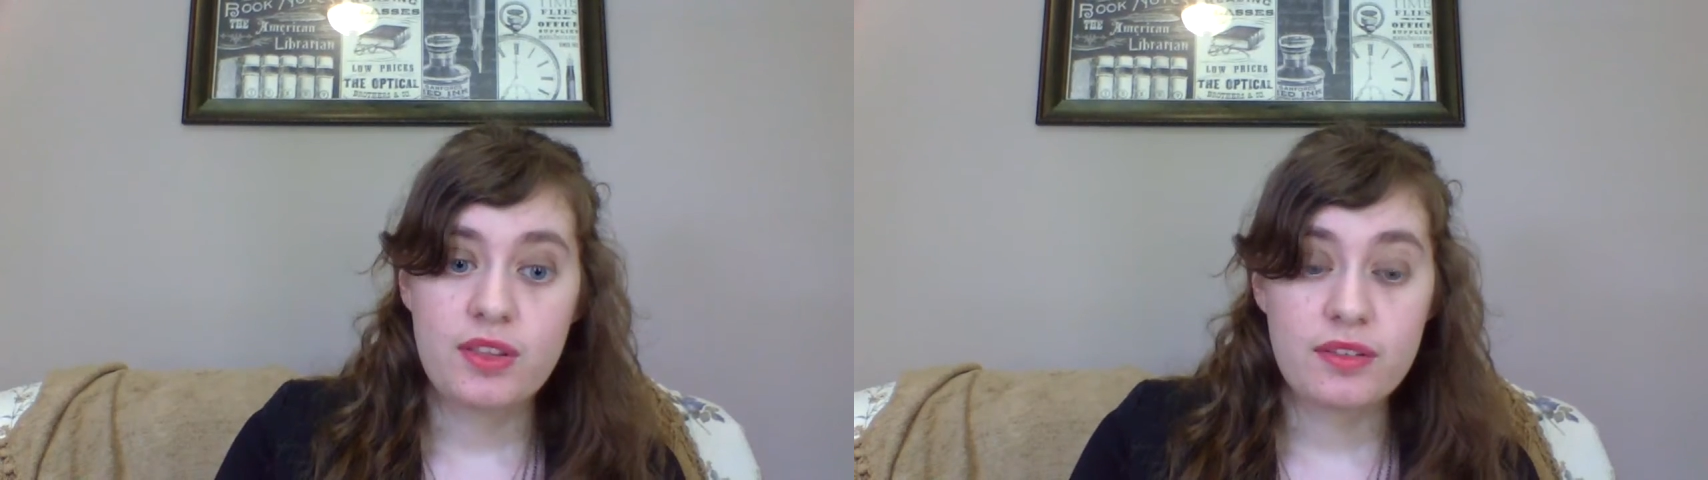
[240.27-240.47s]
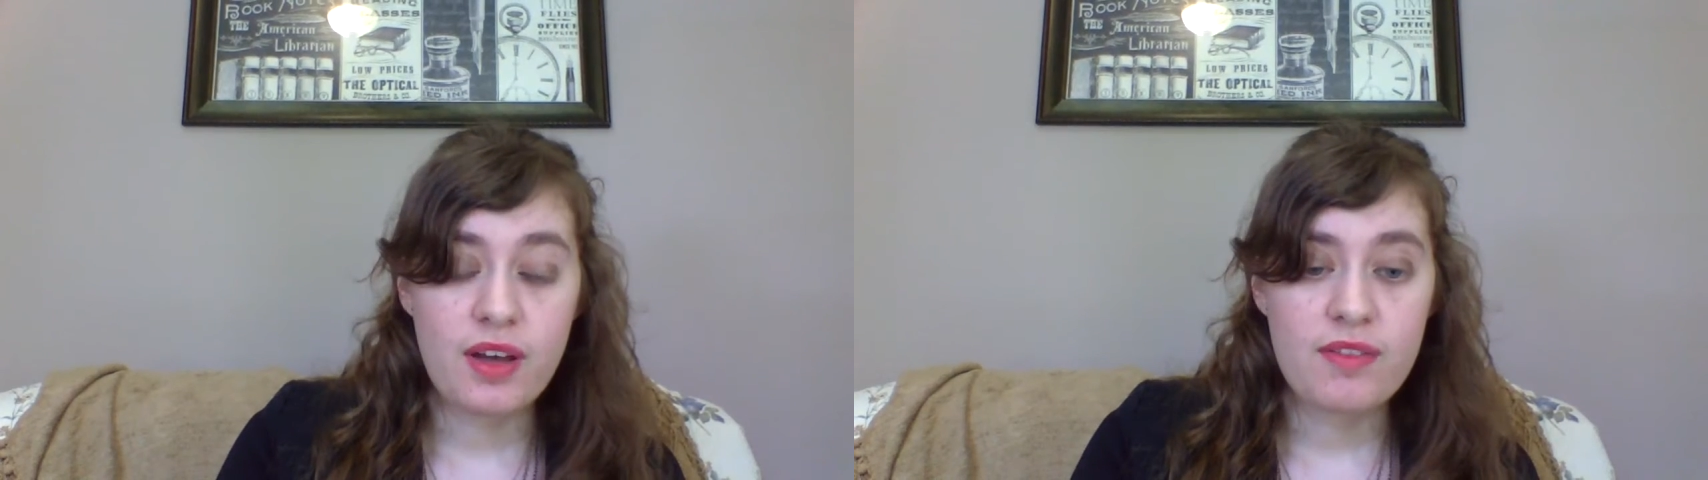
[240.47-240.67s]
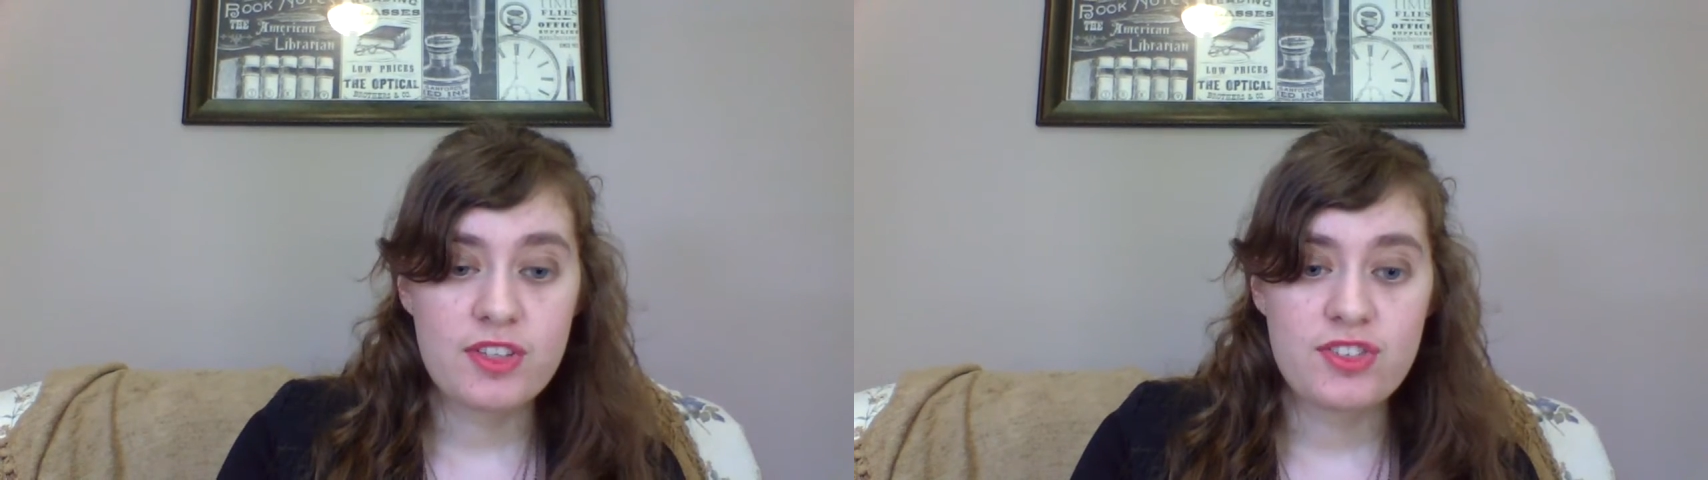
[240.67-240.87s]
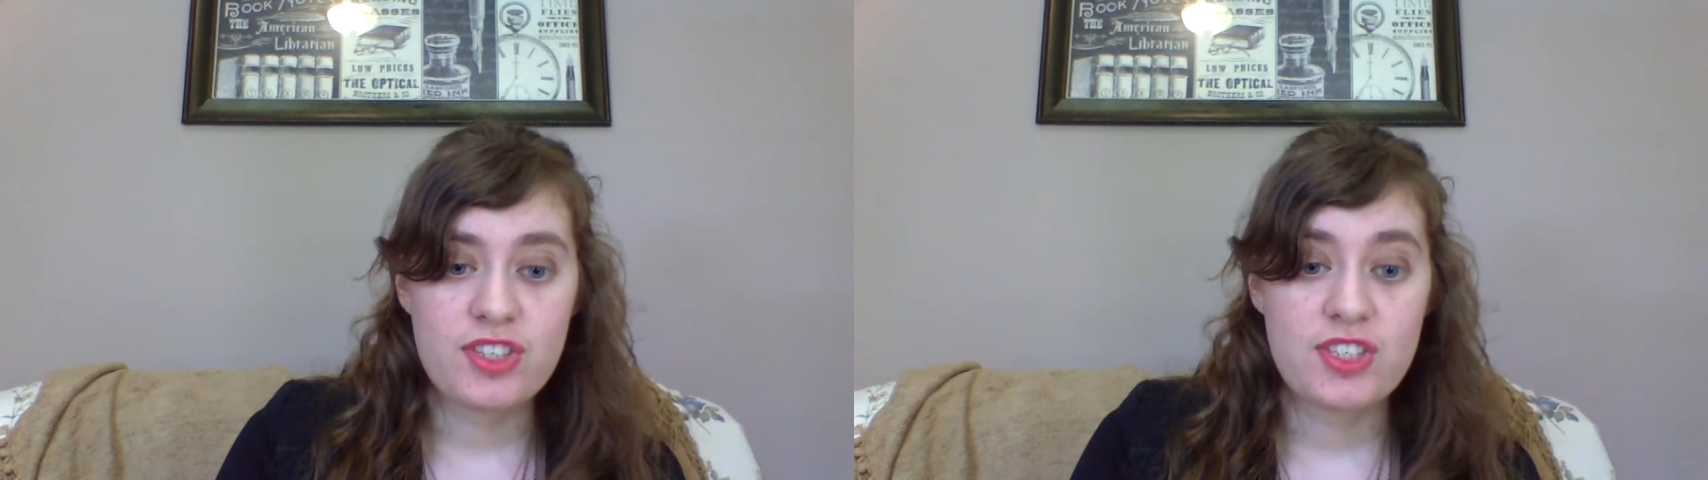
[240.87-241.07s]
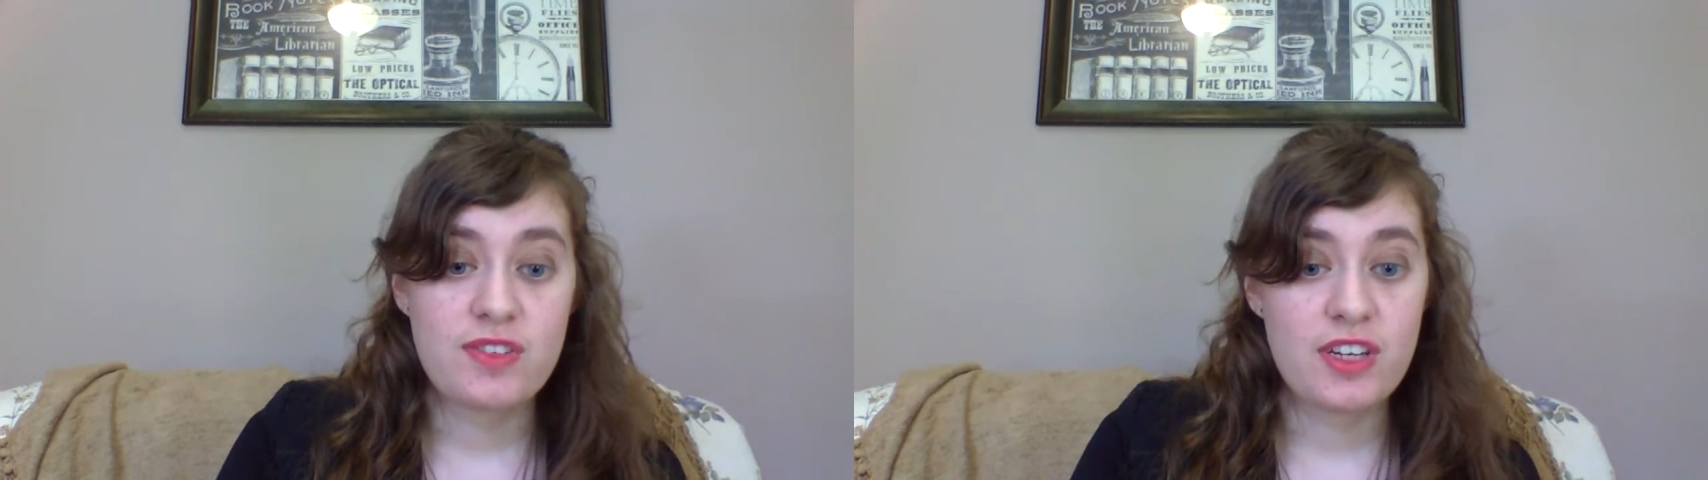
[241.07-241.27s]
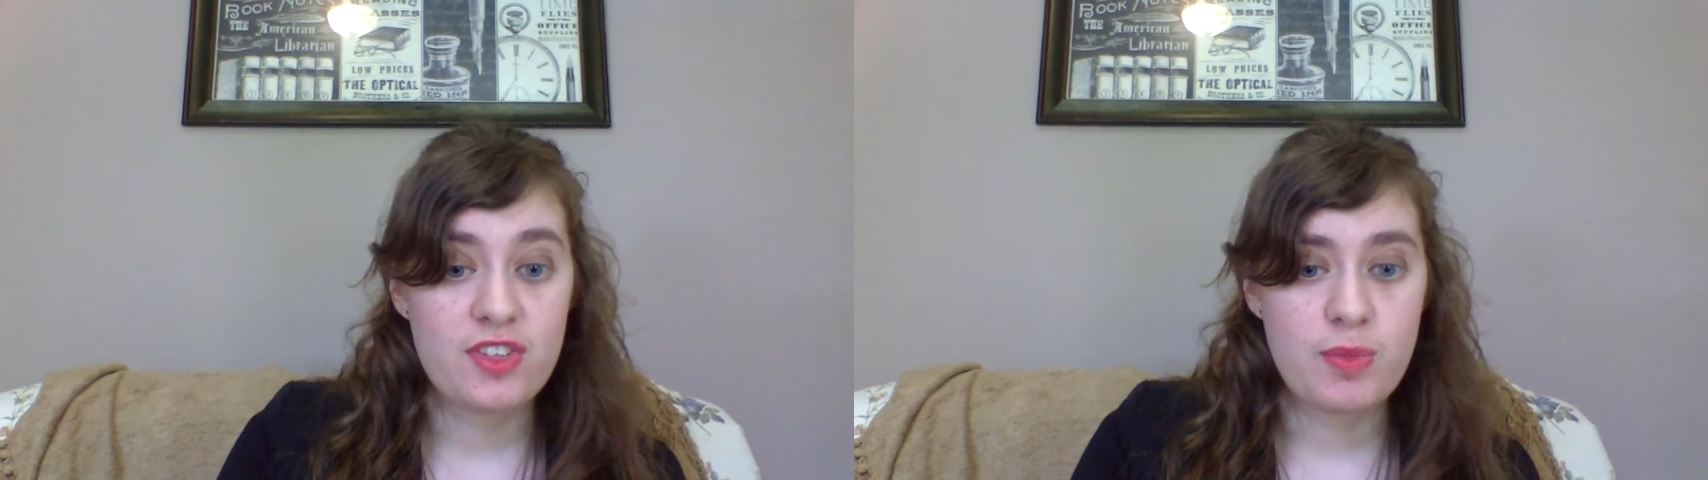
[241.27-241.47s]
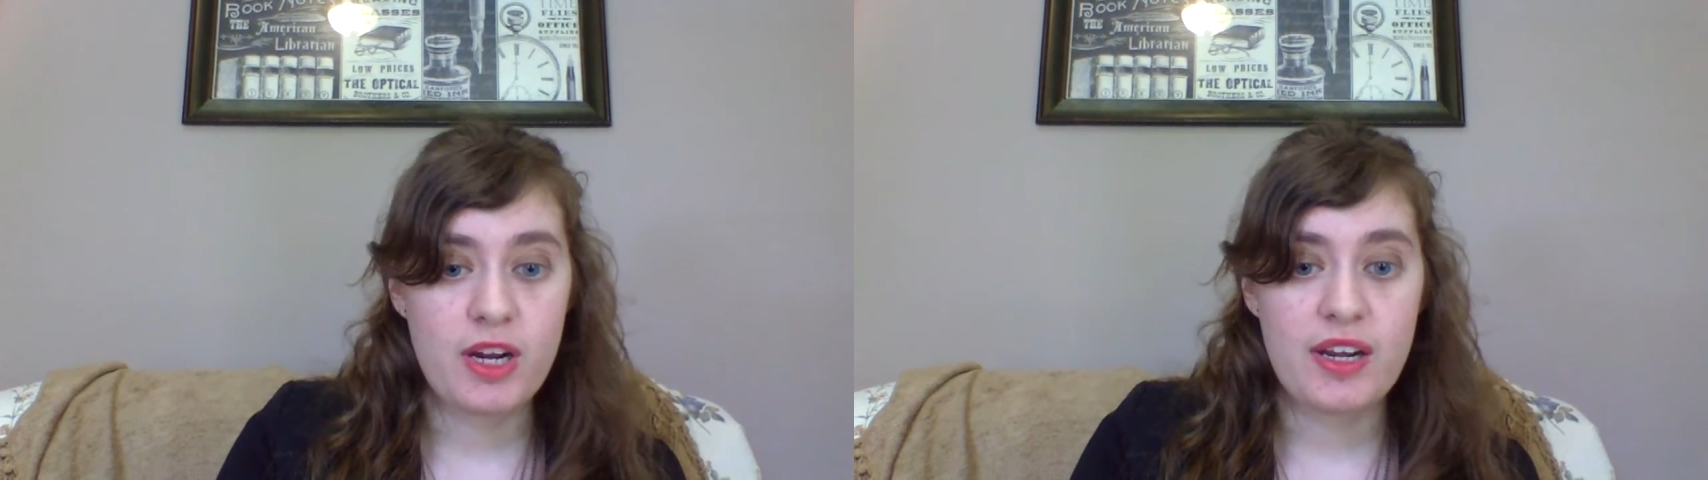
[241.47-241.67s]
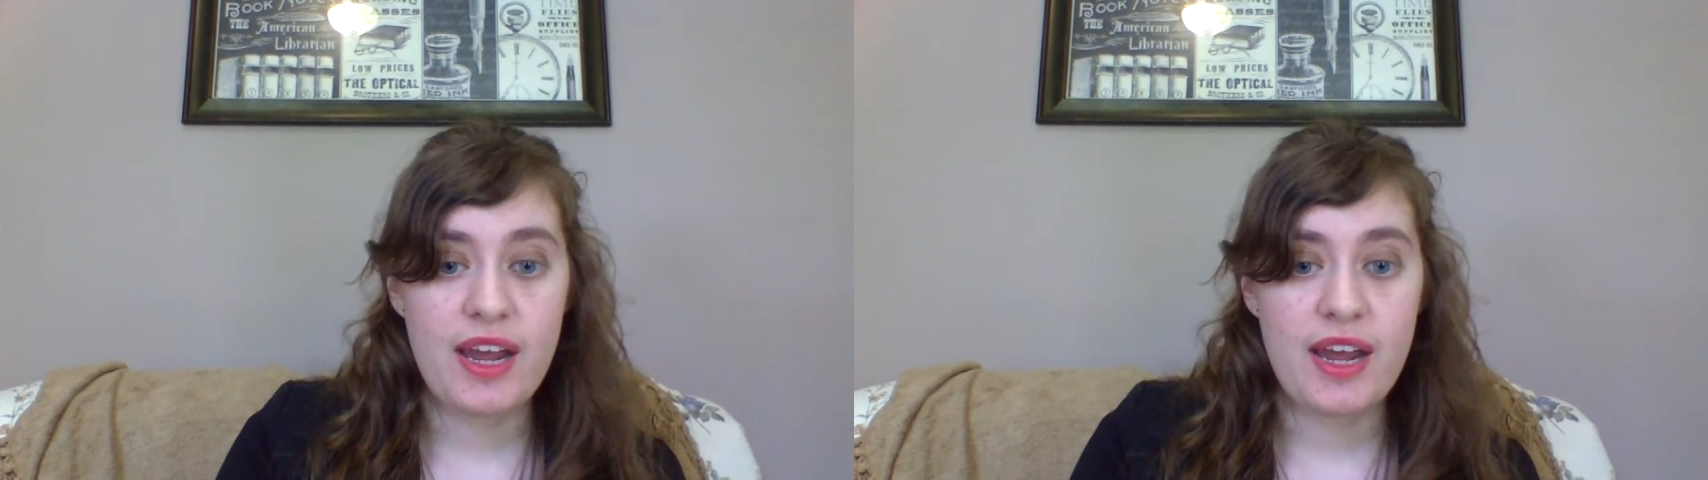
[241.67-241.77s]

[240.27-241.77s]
The love interest, for his part,